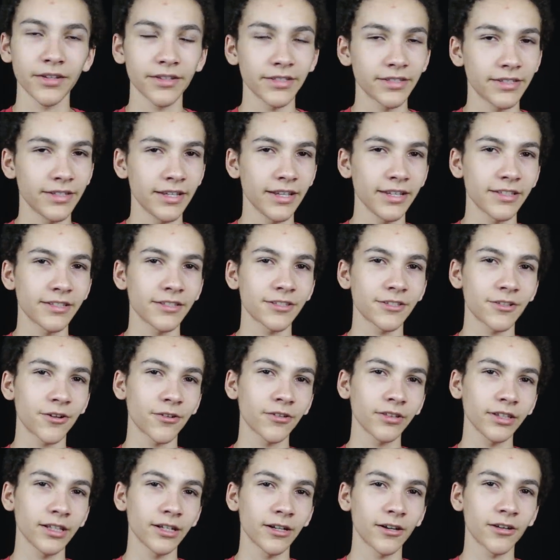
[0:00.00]
Snakes
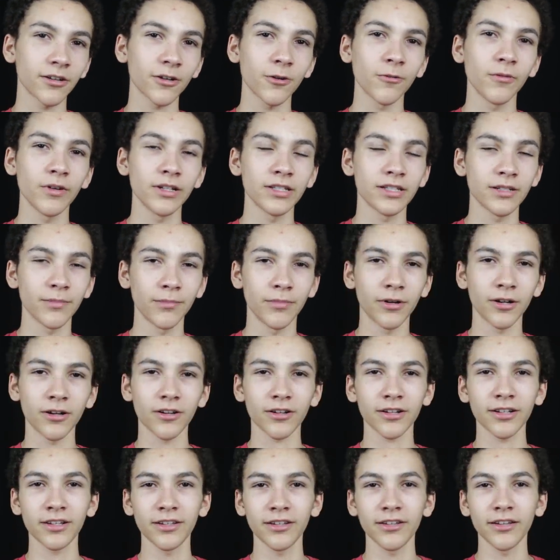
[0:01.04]
certainly aren't going to
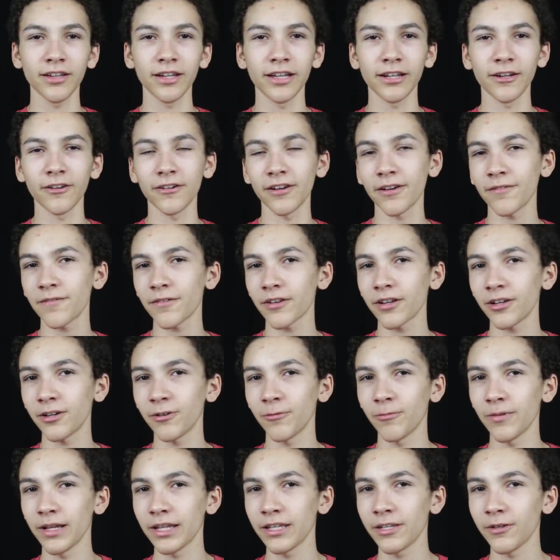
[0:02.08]
bark and are never going to
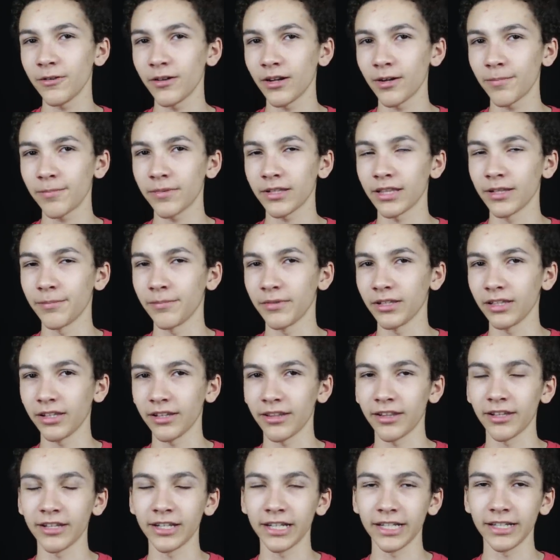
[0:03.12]
wake you up in the middle
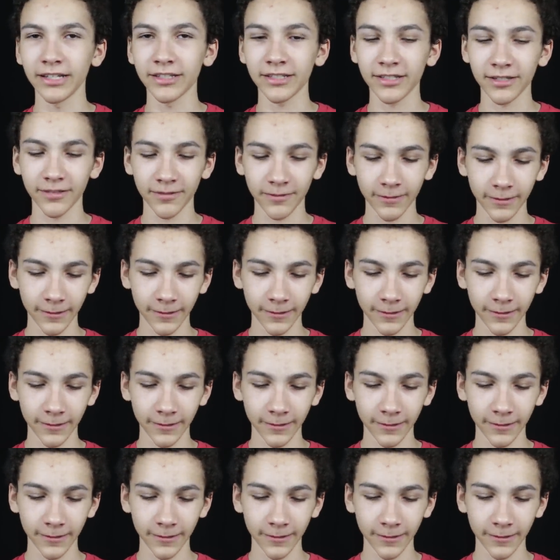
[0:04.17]
of the night.